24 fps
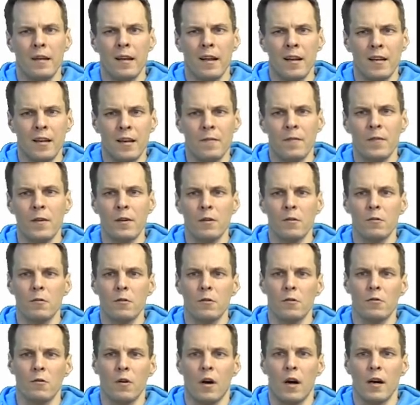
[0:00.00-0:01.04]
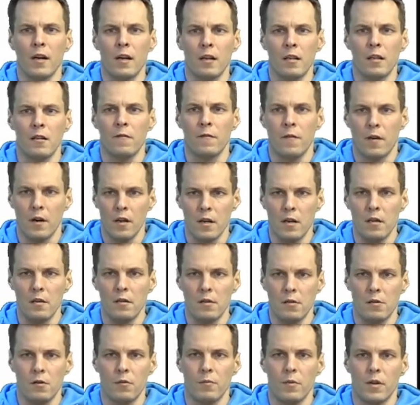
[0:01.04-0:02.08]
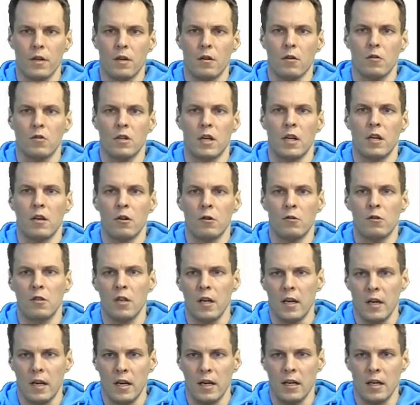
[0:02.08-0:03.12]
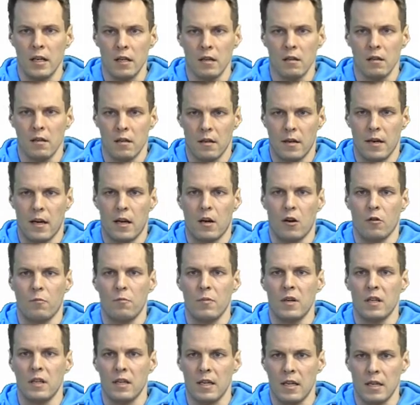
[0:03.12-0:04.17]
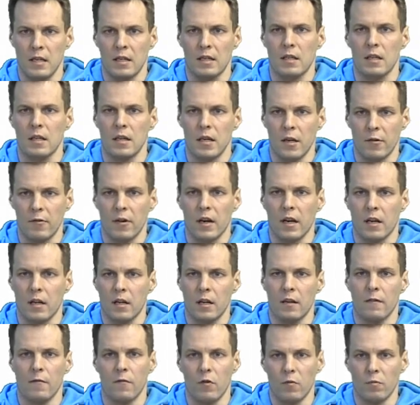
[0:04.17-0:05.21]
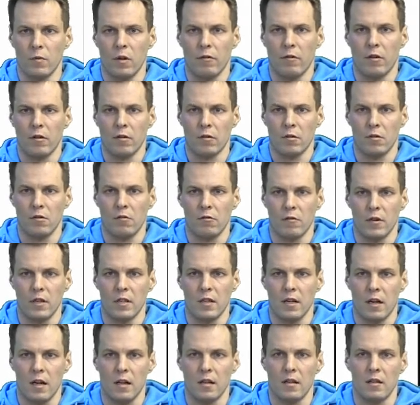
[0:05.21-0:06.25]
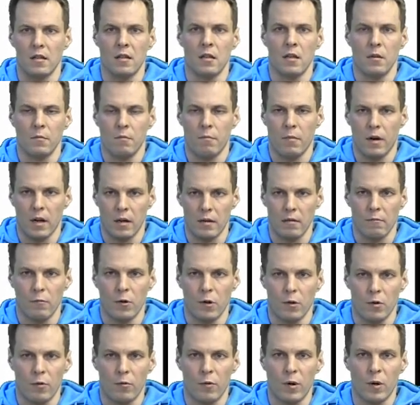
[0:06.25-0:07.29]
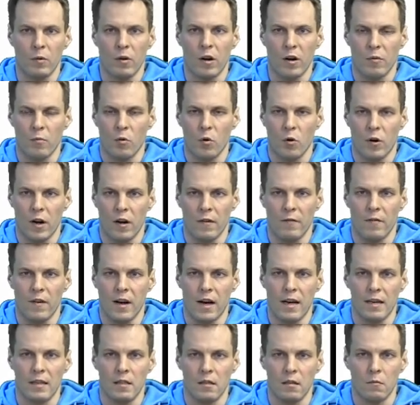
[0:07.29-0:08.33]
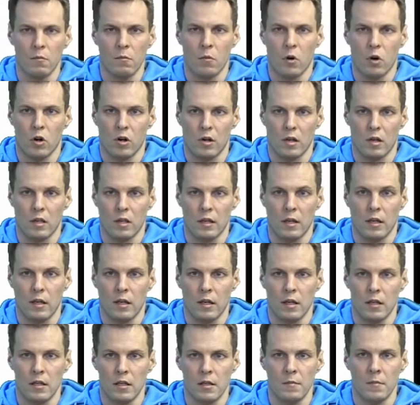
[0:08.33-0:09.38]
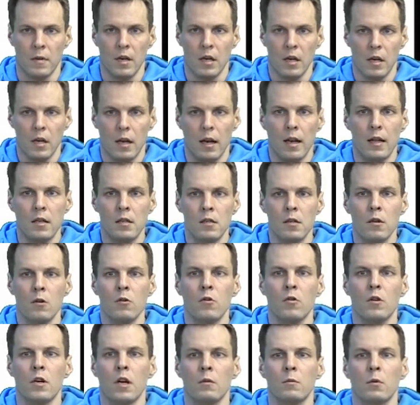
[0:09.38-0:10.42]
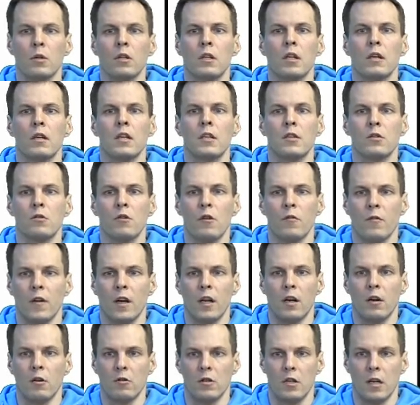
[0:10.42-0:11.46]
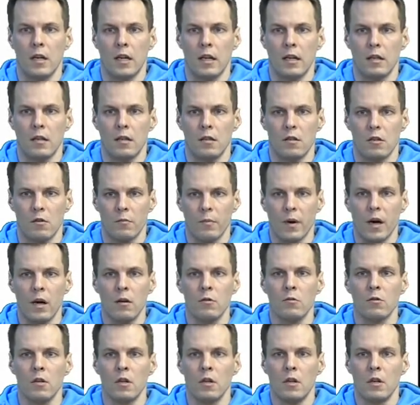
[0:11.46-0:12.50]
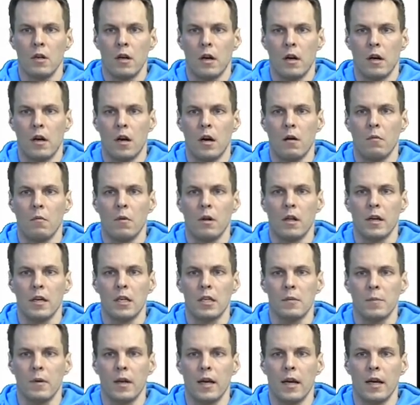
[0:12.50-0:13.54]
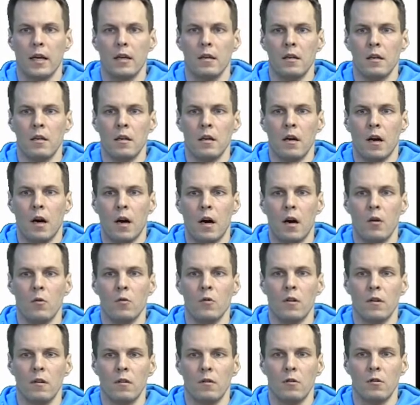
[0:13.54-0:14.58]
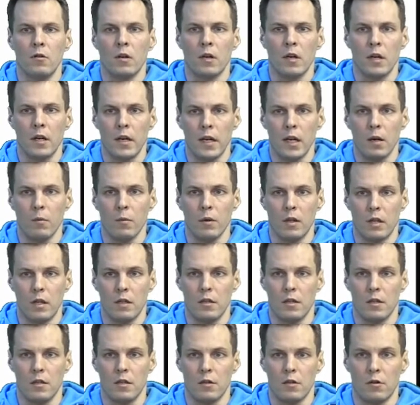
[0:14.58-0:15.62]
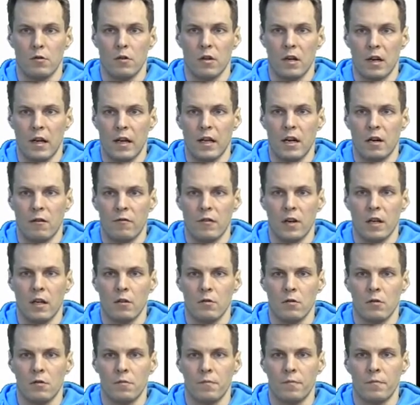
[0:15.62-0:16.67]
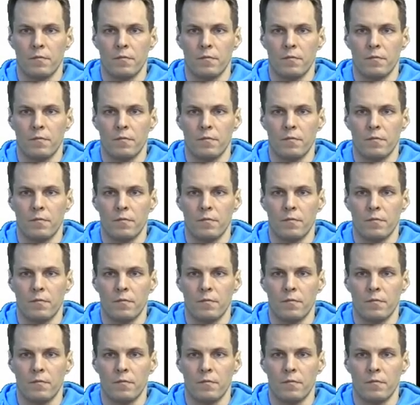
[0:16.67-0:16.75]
difficult to identify issue because endogeneity cannot be tested directly from the regression results, but you require more advanced modeling techniques. Let's look at what the issue of endogeneity is about, and I will explain how you can deal with this issue in later videos.